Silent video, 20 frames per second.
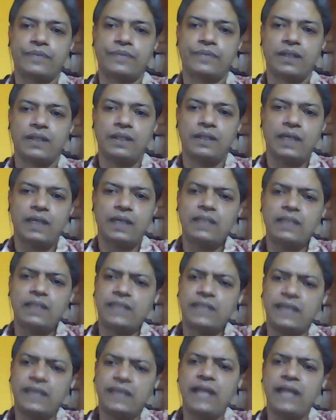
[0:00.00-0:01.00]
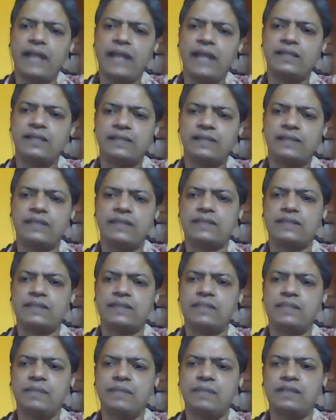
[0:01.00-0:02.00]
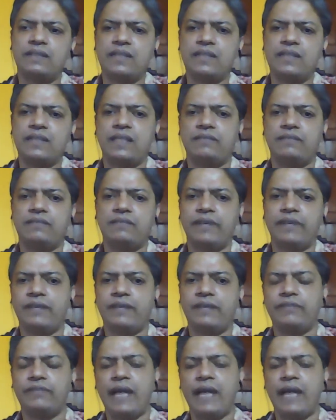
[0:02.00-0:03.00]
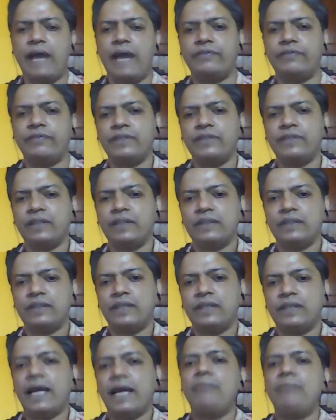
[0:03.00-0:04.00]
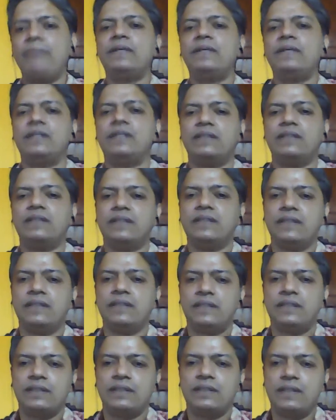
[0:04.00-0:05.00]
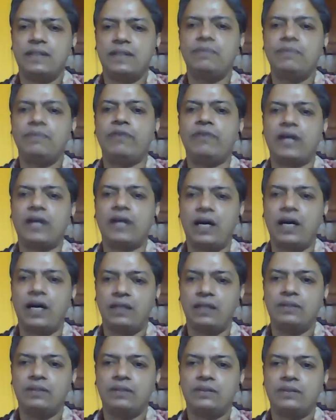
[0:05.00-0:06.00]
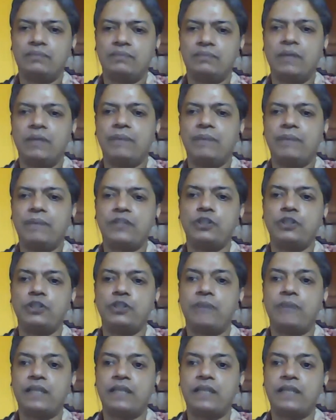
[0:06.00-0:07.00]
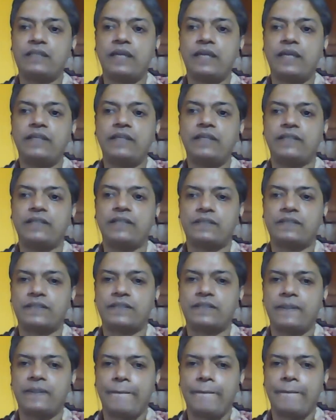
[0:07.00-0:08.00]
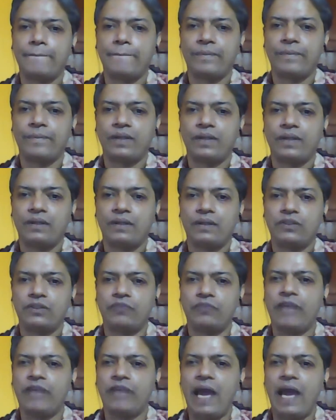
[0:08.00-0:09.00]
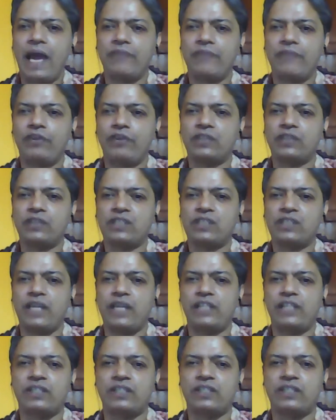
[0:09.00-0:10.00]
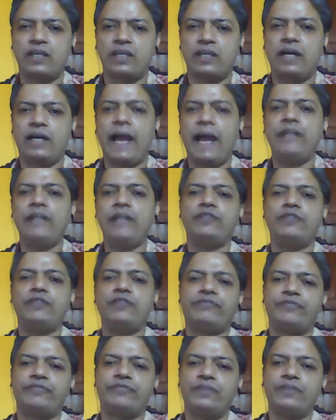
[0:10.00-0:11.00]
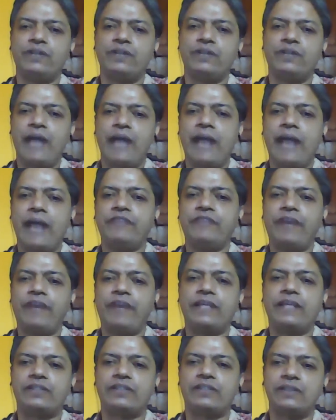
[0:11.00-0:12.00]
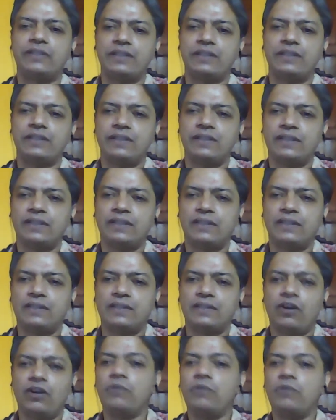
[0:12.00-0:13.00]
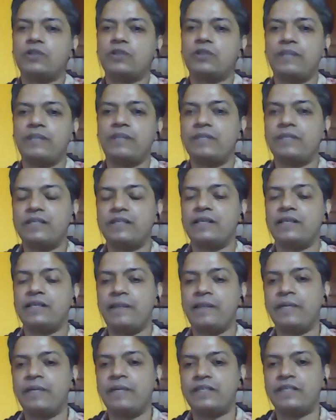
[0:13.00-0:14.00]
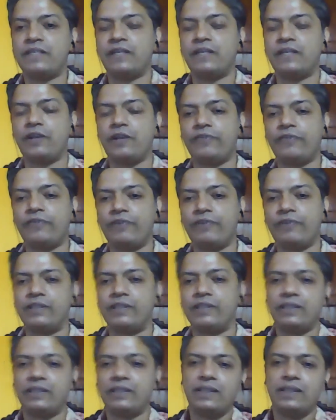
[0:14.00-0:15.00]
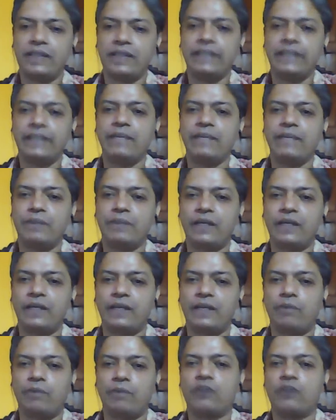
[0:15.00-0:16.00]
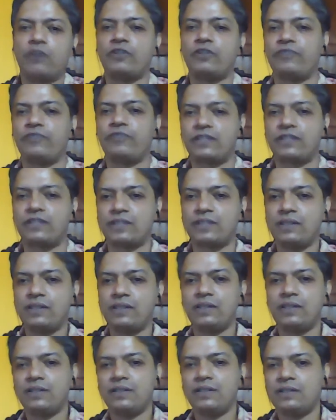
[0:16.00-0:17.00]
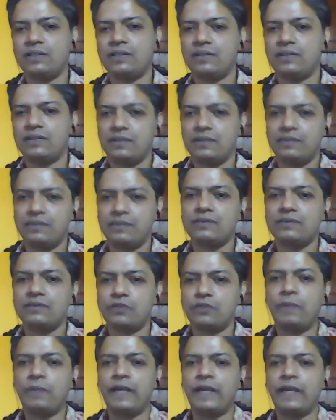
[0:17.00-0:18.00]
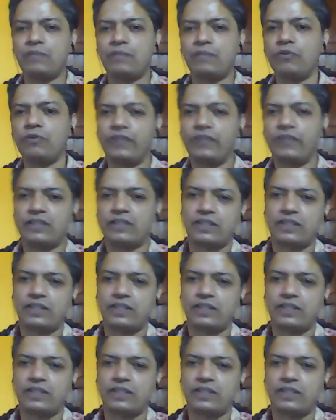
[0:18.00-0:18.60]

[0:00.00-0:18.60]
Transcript: In the second act, there is a similar scene where we have the gambler Sambhavaka being pursued by his creditors. So we have on the stage hand-to-hand fight, almost reminiscent of our contemporary box office super hit movies,